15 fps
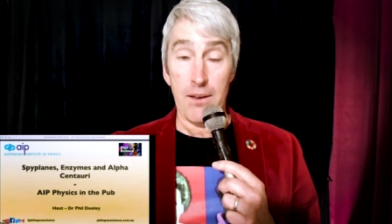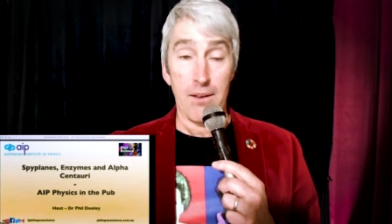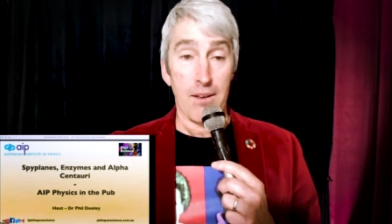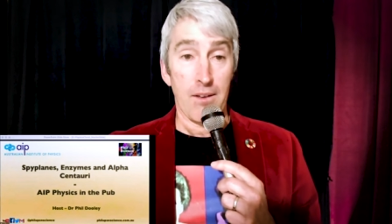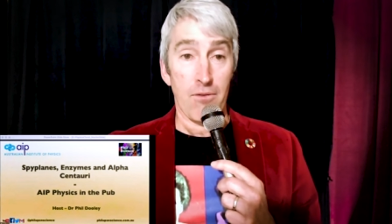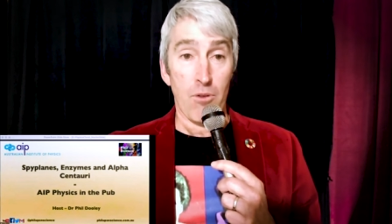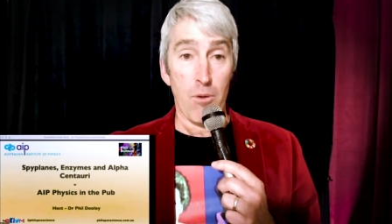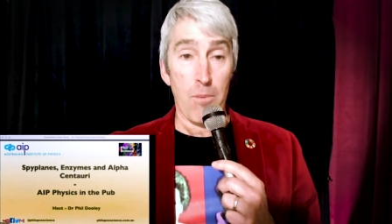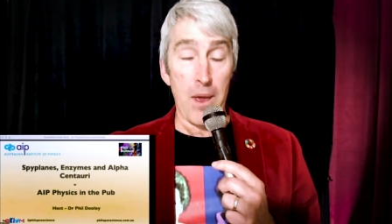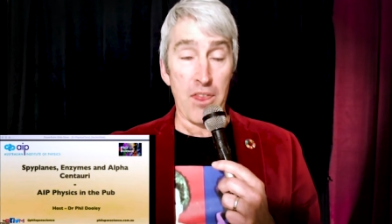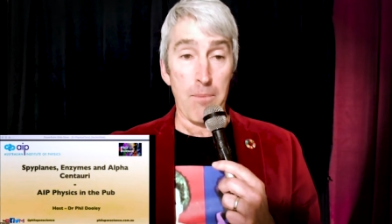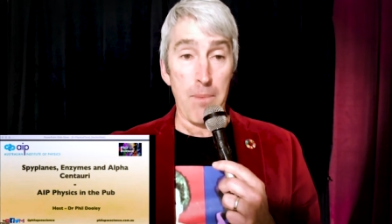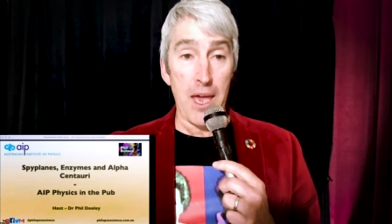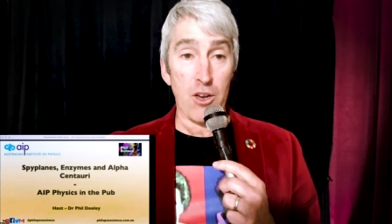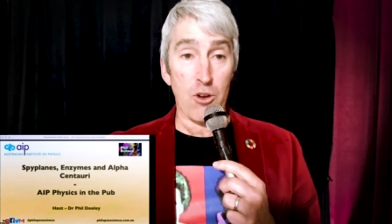from a
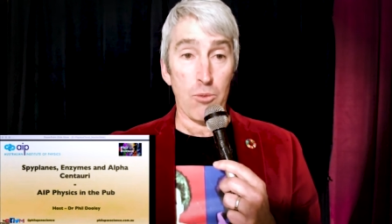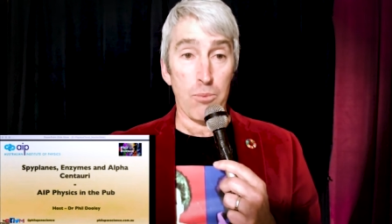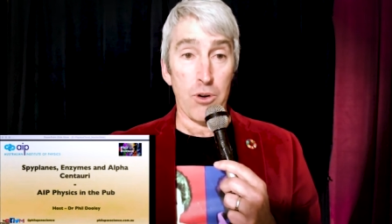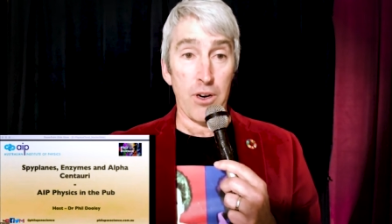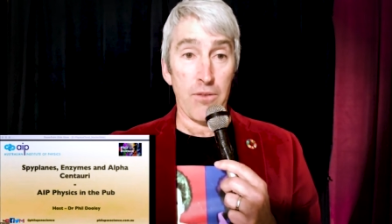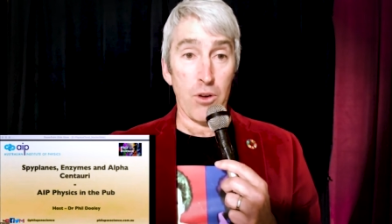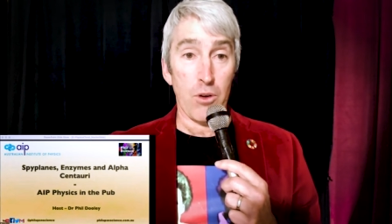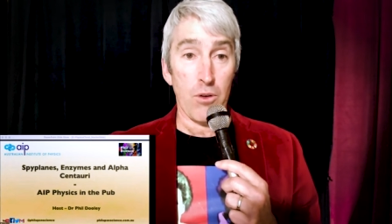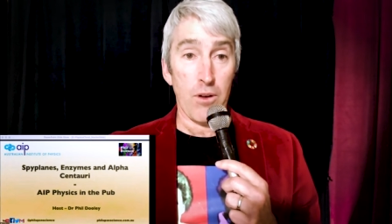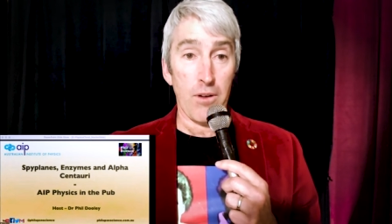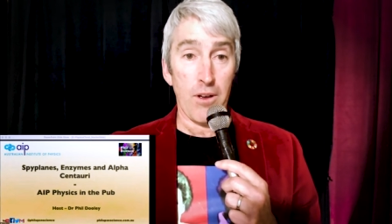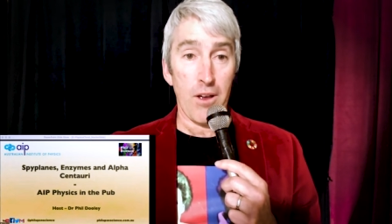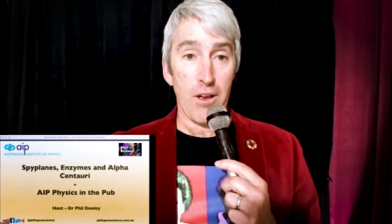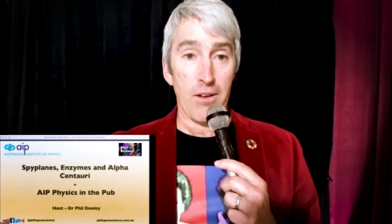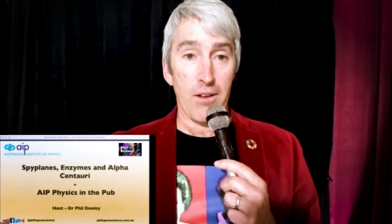mathematical point of view,